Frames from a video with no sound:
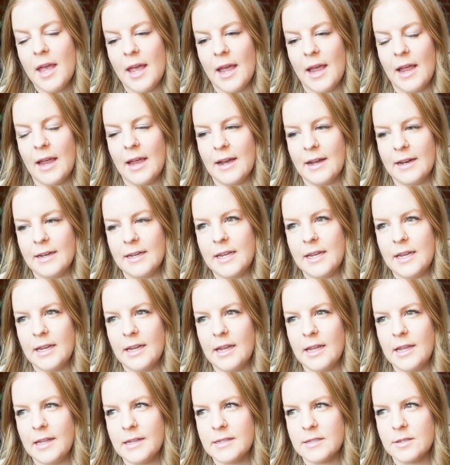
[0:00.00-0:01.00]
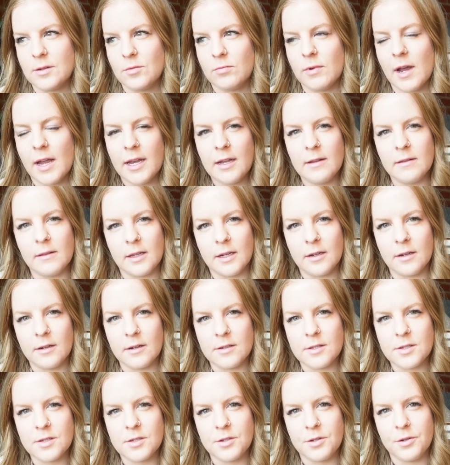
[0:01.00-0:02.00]
And he is writing
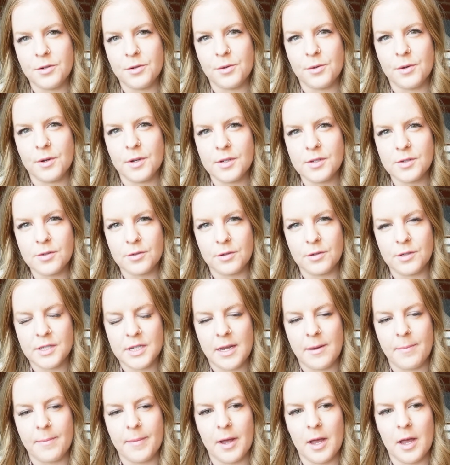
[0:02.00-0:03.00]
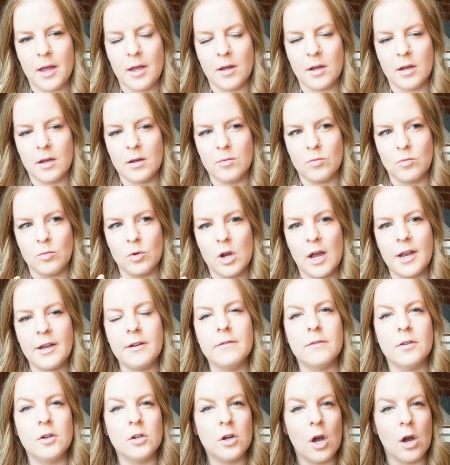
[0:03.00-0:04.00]
letters to Screwtape, kind
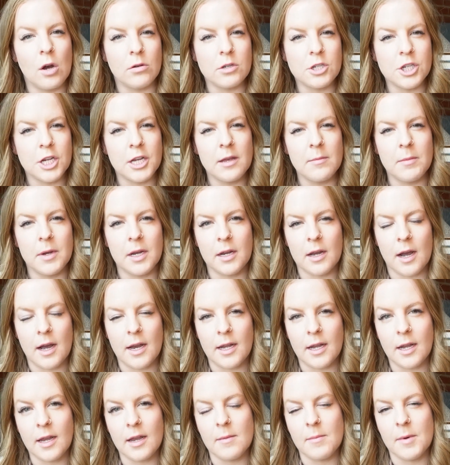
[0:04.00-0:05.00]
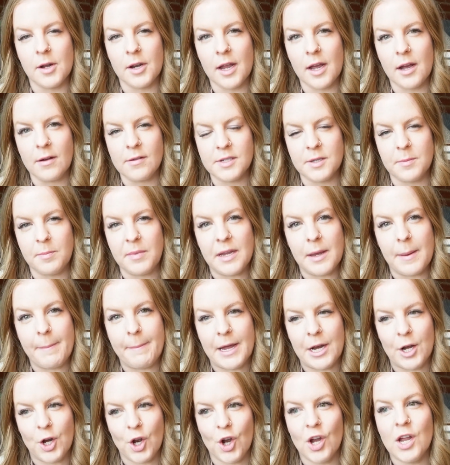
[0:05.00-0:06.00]
of coaching him and guiding him on how to be a
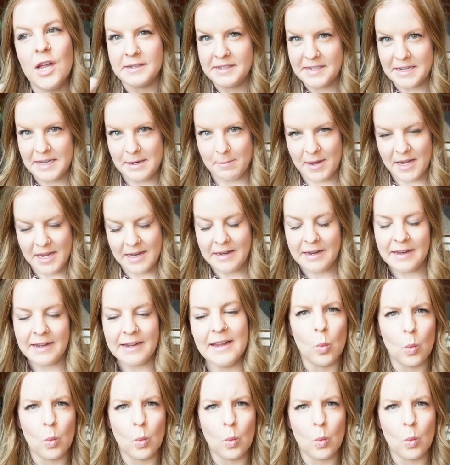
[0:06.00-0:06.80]
better demon.